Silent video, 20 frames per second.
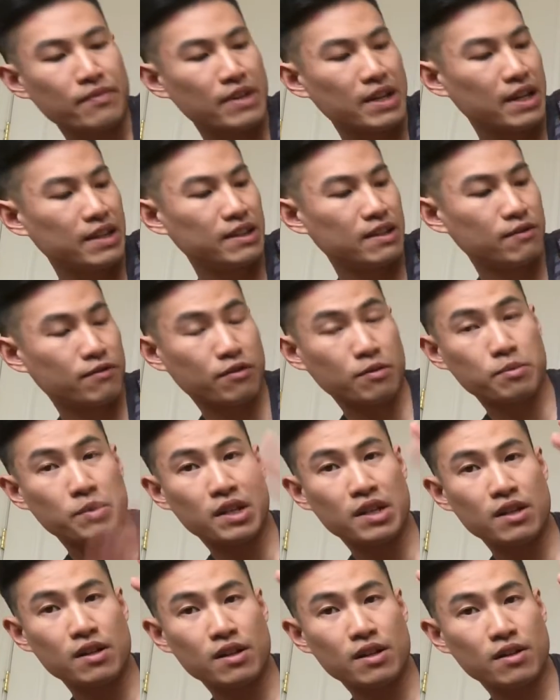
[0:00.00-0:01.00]
and then from
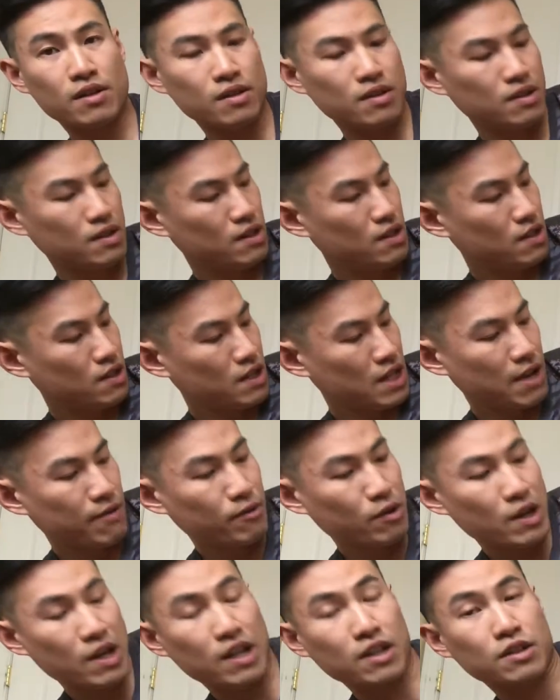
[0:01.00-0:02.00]
here, have
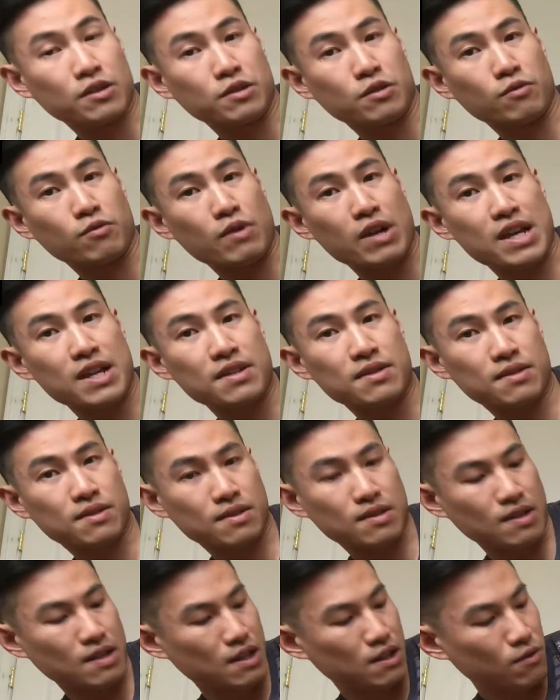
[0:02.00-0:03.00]
your hand on your
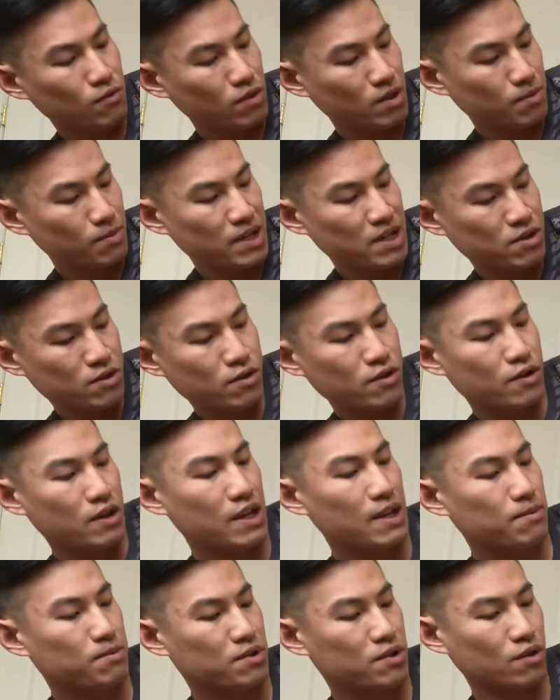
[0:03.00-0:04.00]
waist, and you want to make sure your
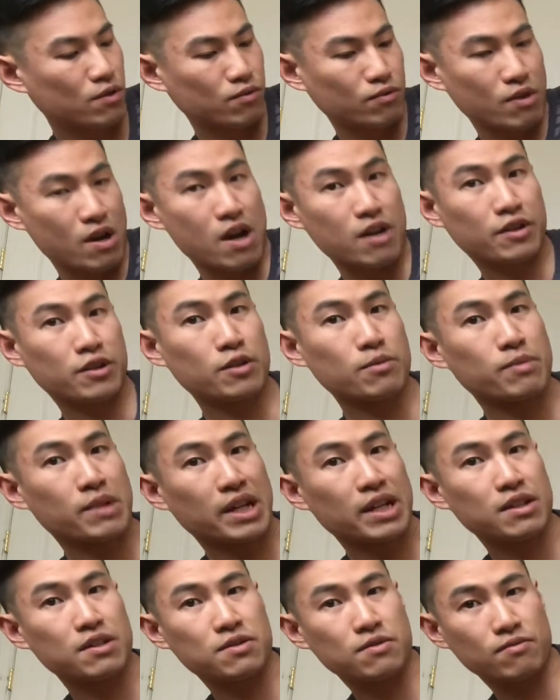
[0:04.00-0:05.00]
hips don't rock, your
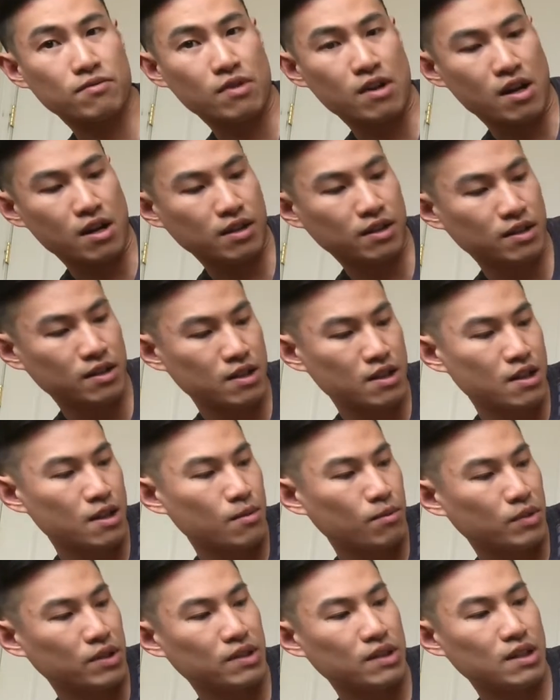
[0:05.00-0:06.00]
body doesn't rock,
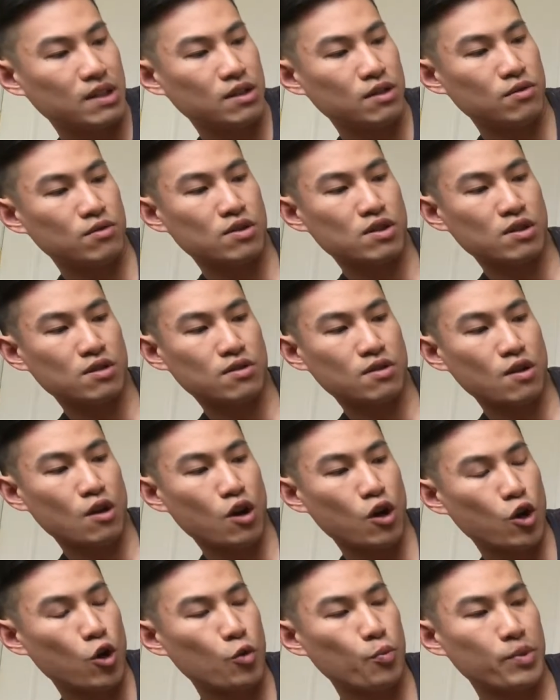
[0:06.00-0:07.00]
but then you just
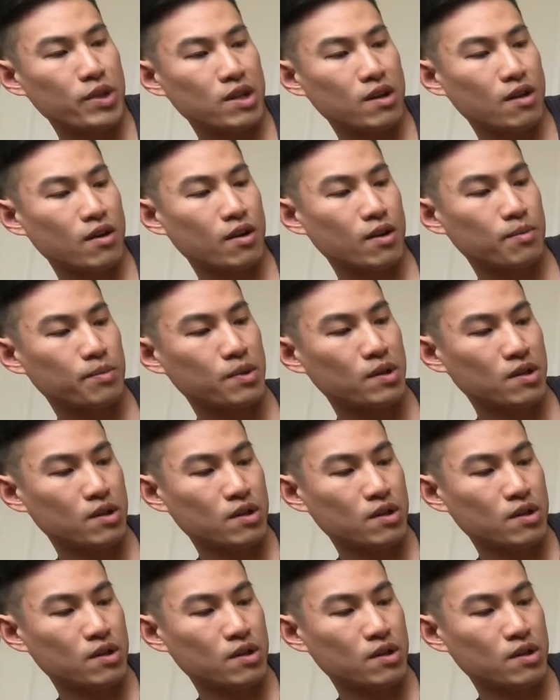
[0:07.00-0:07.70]
open up